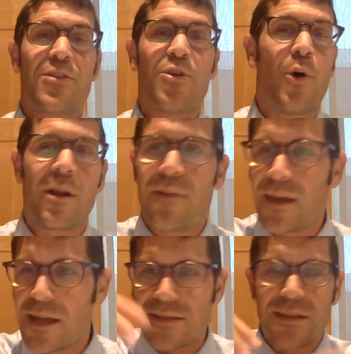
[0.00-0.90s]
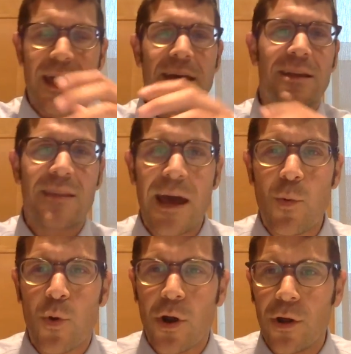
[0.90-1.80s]
thought of, I guess, in that
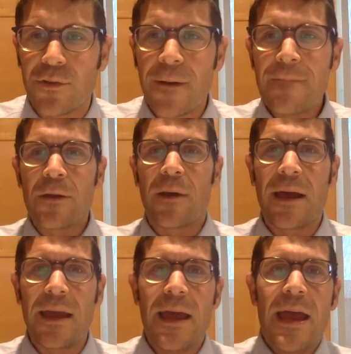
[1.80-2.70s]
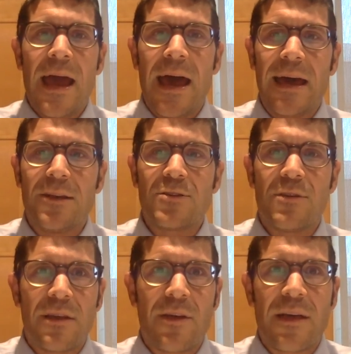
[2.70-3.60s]
world, right? And
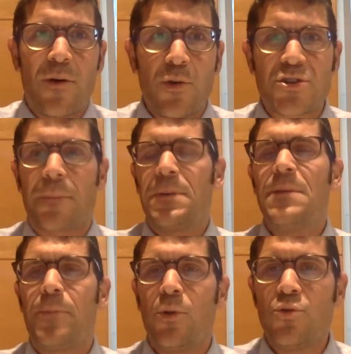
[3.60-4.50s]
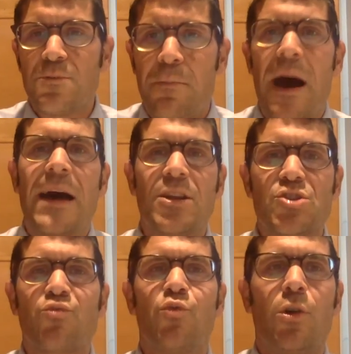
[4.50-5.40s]
those are people whose
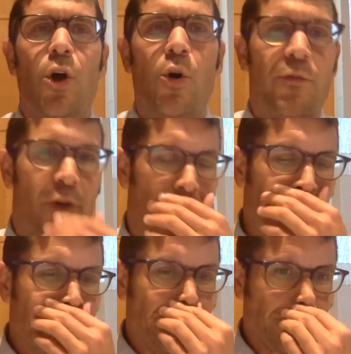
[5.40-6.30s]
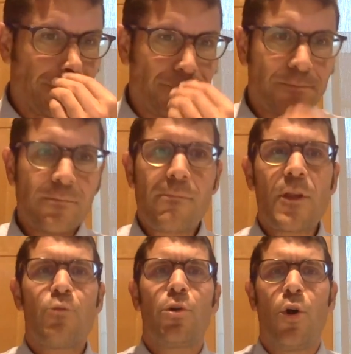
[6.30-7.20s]
bodies rule
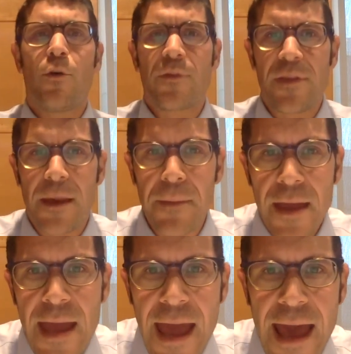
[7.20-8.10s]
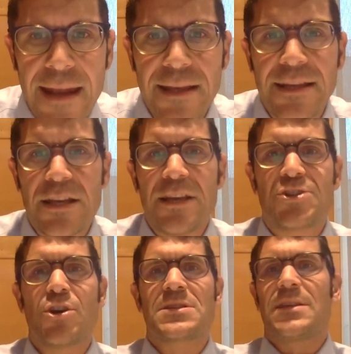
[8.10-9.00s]
over them. And it
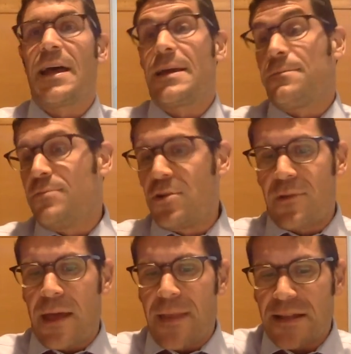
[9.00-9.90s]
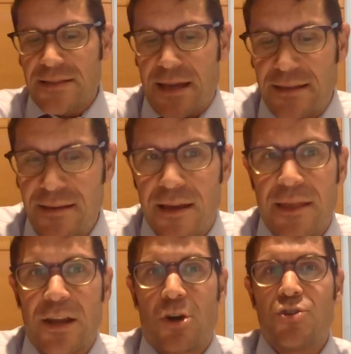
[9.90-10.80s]
just like, and that's the idea,
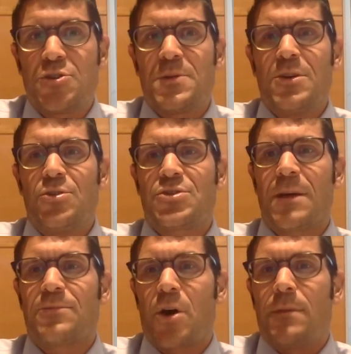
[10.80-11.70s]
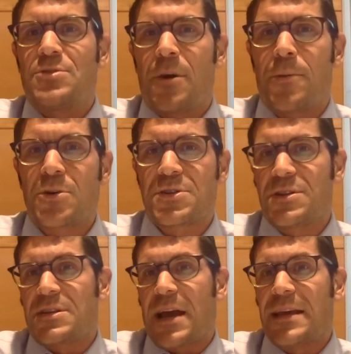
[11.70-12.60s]
that it could just be sometimes a person
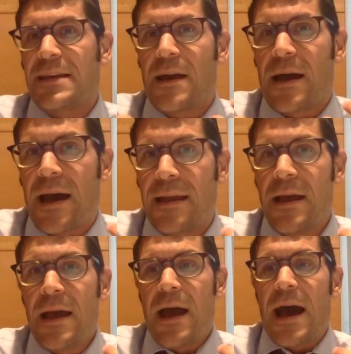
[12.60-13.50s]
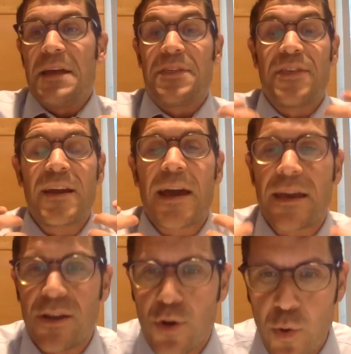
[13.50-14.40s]
is like, I think I
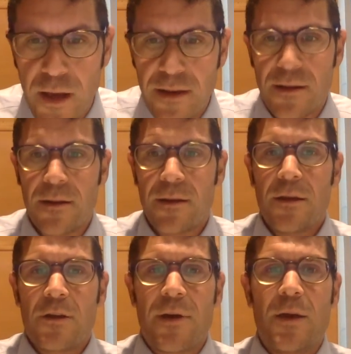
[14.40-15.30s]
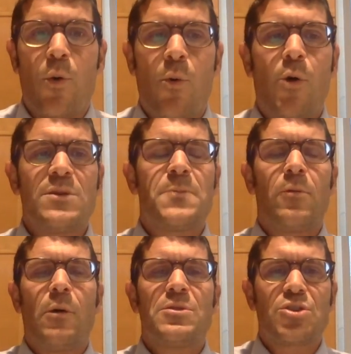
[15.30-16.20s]
can quit, right? What was
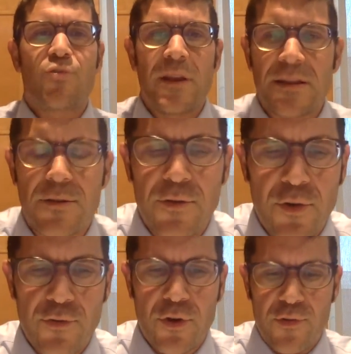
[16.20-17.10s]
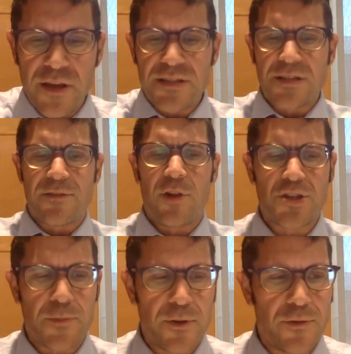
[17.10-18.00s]
the craziness of
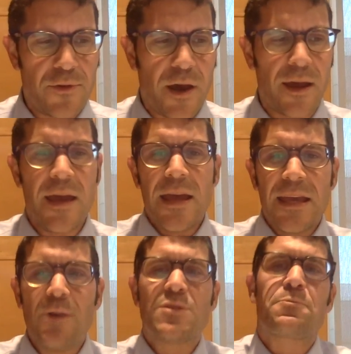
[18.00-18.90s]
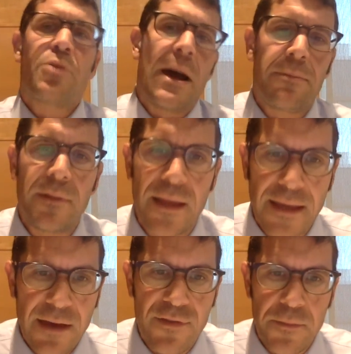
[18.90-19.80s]
Elazar ben Dudai? He was probably
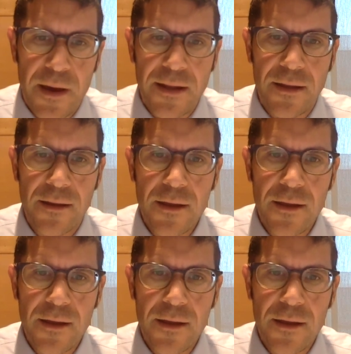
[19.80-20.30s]
like everybody.